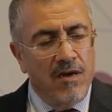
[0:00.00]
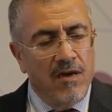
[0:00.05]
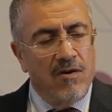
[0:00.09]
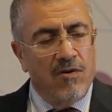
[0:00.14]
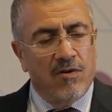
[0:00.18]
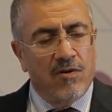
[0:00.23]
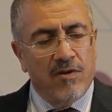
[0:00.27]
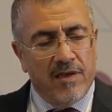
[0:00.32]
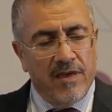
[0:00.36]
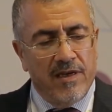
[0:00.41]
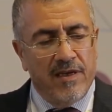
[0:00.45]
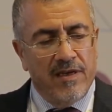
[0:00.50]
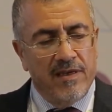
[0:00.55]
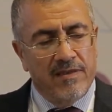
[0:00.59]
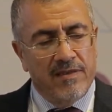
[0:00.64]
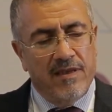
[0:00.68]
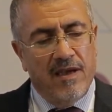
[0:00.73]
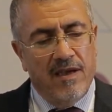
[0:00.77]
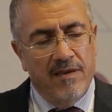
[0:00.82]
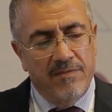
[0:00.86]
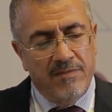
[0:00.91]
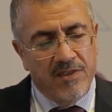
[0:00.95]
Okay,
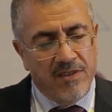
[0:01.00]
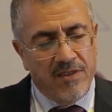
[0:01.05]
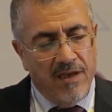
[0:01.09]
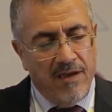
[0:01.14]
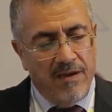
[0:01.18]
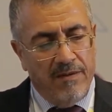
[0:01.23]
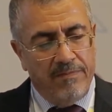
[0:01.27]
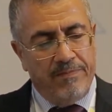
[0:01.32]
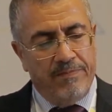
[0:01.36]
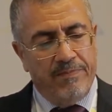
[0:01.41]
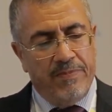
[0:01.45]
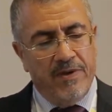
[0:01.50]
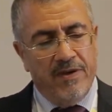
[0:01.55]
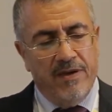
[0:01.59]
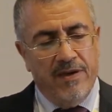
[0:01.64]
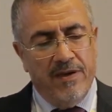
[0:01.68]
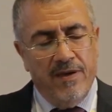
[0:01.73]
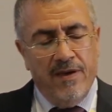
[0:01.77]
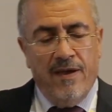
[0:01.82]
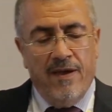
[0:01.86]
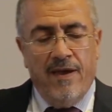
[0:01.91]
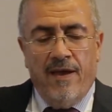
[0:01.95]
time is up.
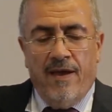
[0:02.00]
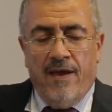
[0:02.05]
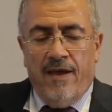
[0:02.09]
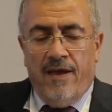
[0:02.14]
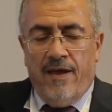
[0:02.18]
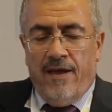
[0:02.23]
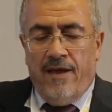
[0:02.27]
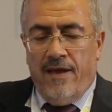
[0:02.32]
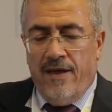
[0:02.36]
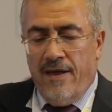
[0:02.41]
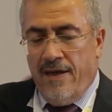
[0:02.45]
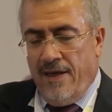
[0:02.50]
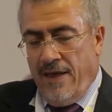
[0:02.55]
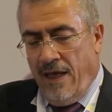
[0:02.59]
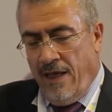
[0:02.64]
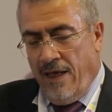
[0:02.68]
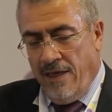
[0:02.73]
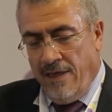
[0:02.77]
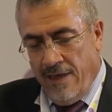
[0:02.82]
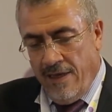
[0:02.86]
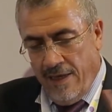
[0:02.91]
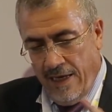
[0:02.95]

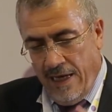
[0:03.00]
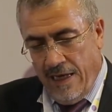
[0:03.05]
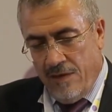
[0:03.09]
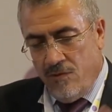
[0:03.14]
I